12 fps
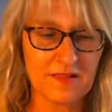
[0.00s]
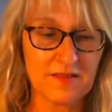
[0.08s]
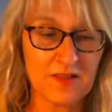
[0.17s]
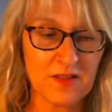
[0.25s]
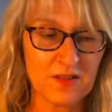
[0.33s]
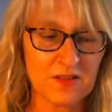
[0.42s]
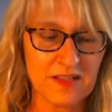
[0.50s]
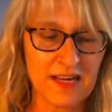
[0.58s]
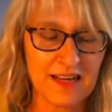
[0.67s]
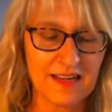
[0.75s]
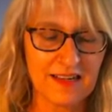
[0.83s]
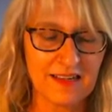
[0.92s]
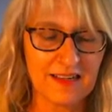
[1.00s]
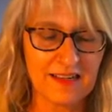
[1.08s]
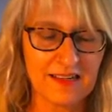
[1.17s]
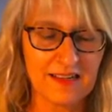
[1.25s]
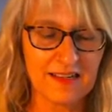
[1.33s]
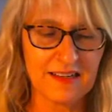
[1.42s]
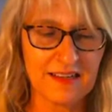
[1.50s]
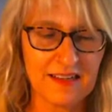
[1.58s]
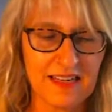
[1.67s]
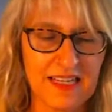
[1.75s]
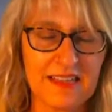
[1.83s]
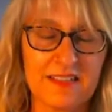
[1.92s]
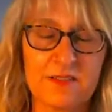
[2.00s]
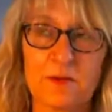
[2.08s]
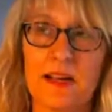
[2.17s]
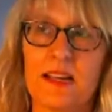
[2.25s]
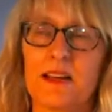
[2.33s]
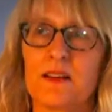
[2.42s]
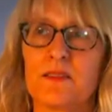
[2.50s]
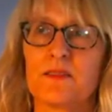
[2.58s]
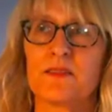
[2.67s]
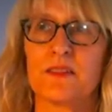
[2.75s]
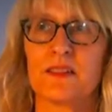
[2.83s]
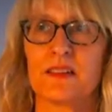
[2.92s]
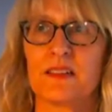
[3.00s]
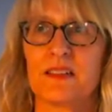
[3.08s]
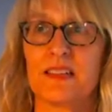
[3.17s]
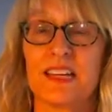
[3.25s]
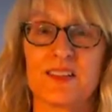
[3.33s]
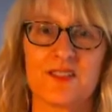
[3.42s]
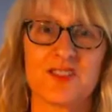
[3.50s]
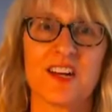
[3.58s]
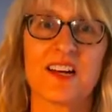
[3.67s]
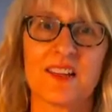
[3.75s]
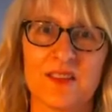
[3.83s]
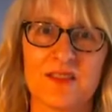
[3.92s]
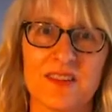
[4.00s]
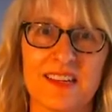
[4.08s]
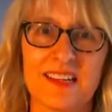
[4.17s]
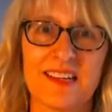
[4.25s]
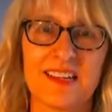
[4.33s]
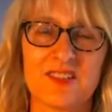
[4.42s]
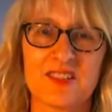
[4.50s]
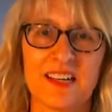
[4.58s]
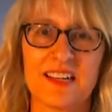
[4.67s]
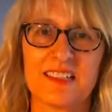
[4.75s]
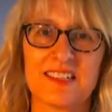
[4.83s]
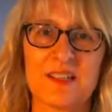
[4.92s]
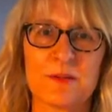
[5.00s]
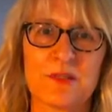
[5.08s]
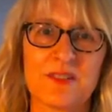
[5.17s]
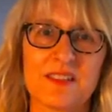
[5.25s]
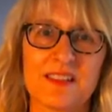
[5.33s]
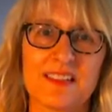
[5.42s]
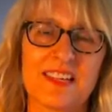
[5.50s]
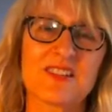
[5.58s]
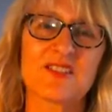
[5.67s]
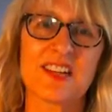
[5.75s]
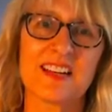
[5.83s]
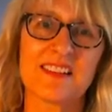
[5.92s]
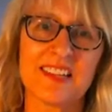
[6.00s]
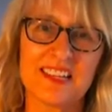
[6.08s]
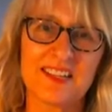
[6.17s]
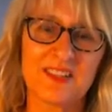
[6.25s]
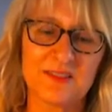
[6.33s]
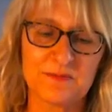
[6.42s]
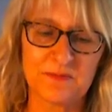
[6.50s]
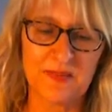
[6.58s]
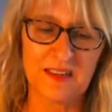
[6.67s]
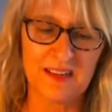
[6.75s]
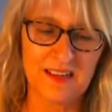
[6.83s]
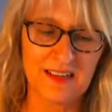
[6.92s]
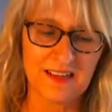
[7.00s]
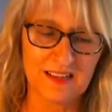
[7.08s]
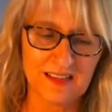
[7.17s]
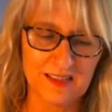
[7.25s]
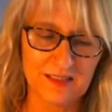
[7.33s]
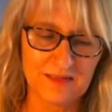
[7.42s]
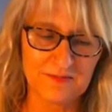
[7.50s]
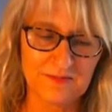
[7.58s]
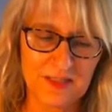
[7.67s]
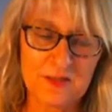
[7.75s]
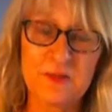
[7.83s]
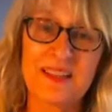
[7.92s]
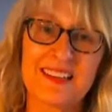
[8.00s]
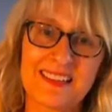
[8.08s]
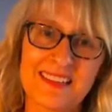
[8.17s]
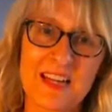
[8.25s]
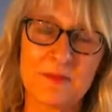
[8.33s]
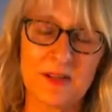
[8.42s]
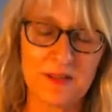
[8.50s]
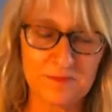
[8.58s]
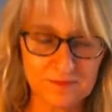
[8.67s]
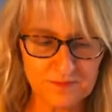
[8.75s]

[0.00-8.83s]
viewed in this way of the inner child through the inner child. You know, I'm using the inner child and the ego. Um, that's one and the same here.